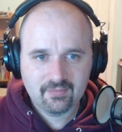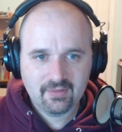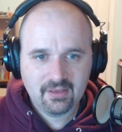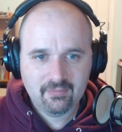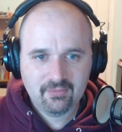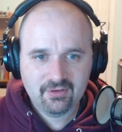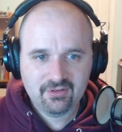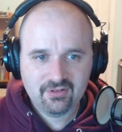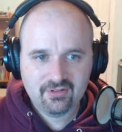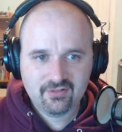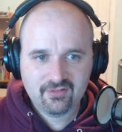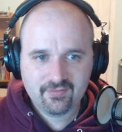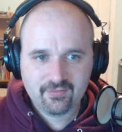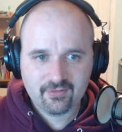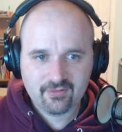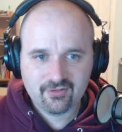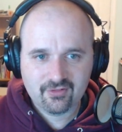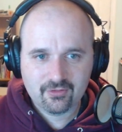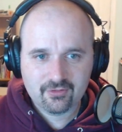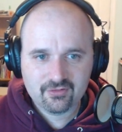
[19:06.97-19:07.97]
images for
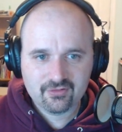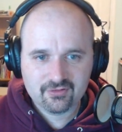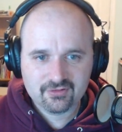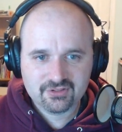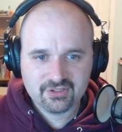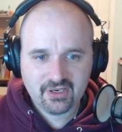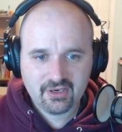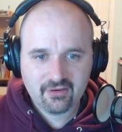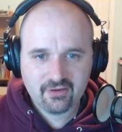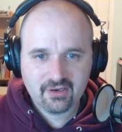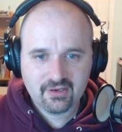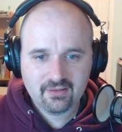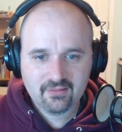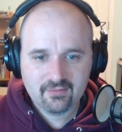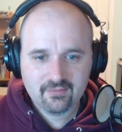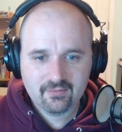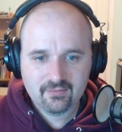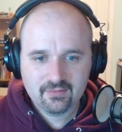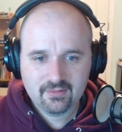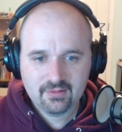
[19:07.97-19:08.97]
social sharing.
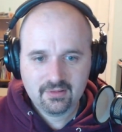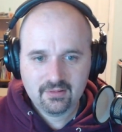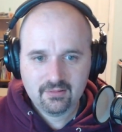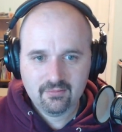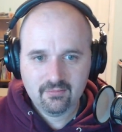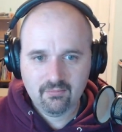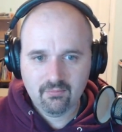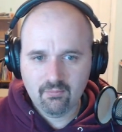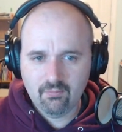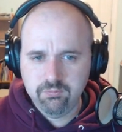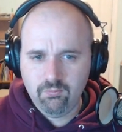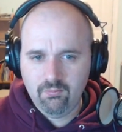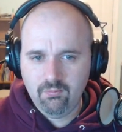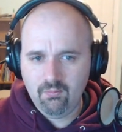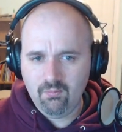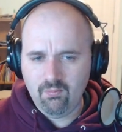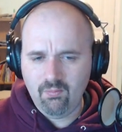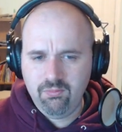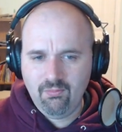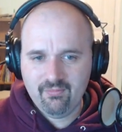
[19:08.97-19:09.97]

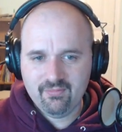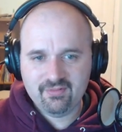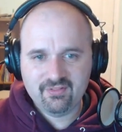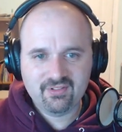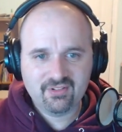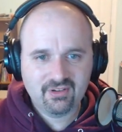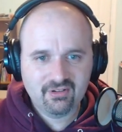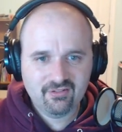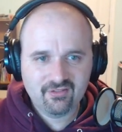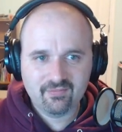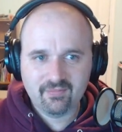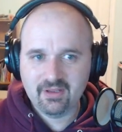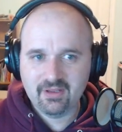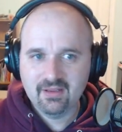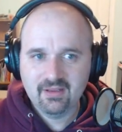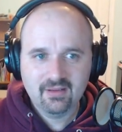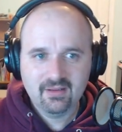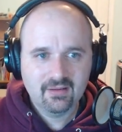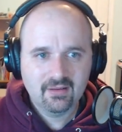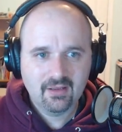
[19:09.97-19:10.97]
Excuse me.
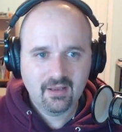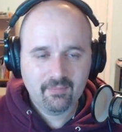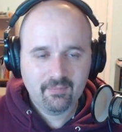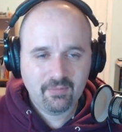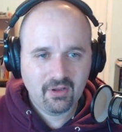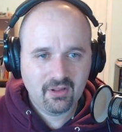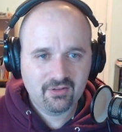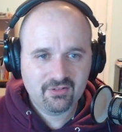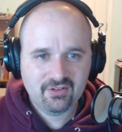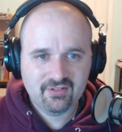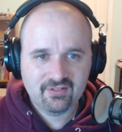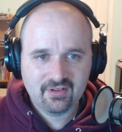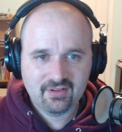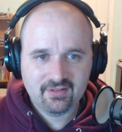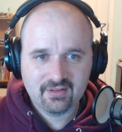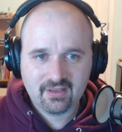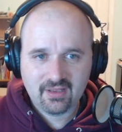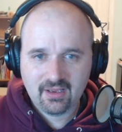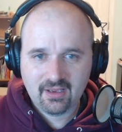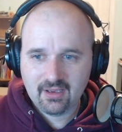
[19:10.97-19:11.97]
Apologies on
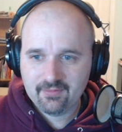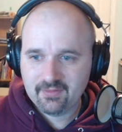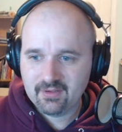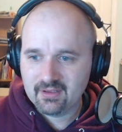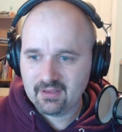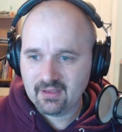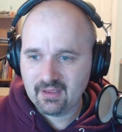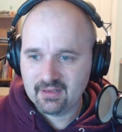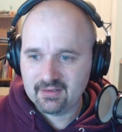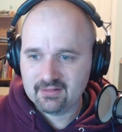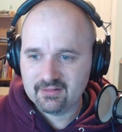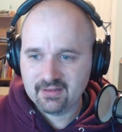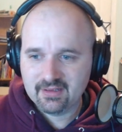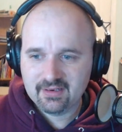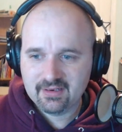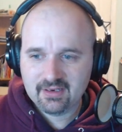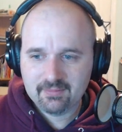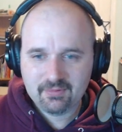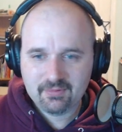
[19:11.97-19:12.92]
the coughing. I'd clean it up